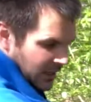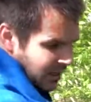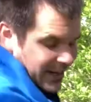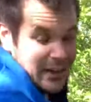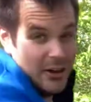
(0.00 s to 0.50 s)

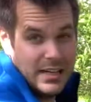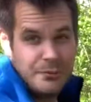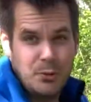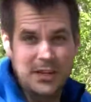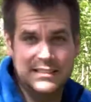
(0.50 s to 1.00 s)
you know, I never
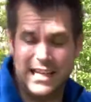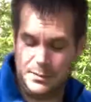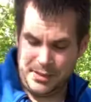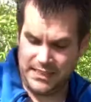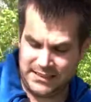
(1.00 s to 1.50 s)
want to take a
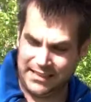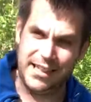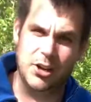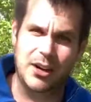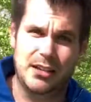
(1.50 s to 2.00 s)
piece of
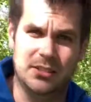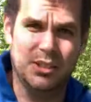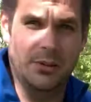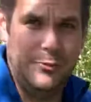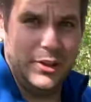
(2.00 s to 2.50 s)
gear out into
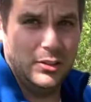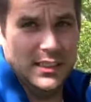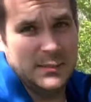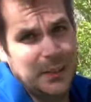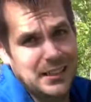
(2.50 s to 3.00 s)
the field
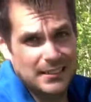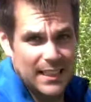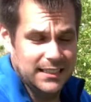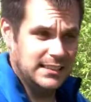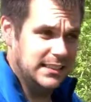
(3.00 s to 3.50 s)
that's been
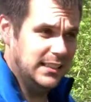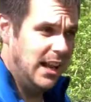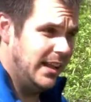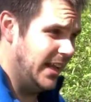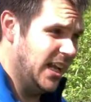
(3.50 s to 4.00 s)
untested,
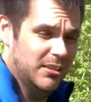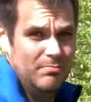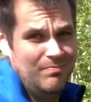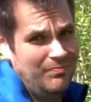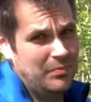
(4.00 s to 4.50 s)
and
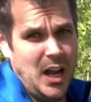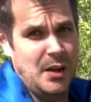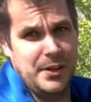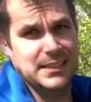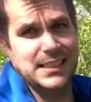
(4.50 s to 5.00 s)

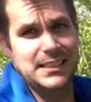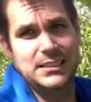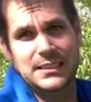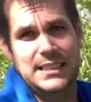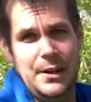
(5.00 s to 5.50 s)
obviously it's
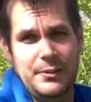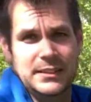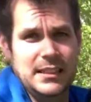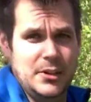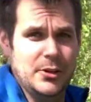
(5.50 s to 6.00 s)
just safest
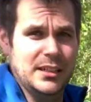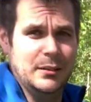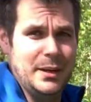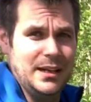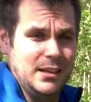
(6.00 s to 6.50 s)
to do it in the
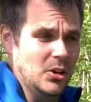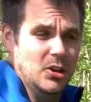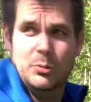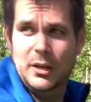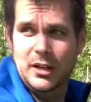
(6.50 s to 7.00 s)

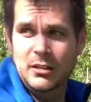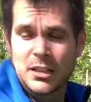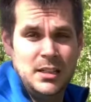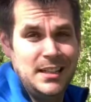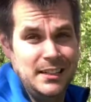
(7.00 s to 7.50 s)
backyard where
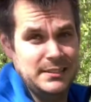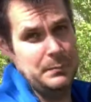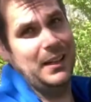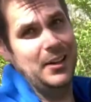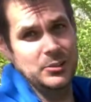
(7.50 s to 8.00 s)
if
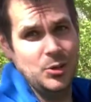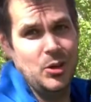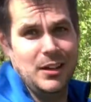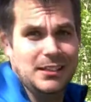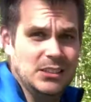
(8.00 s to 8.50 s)
something goes
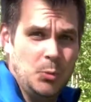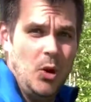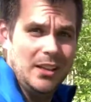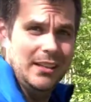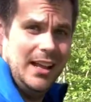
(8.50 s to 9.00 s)
wrong, I can just
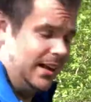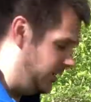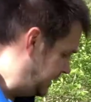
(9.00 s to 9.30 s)
walk in the house.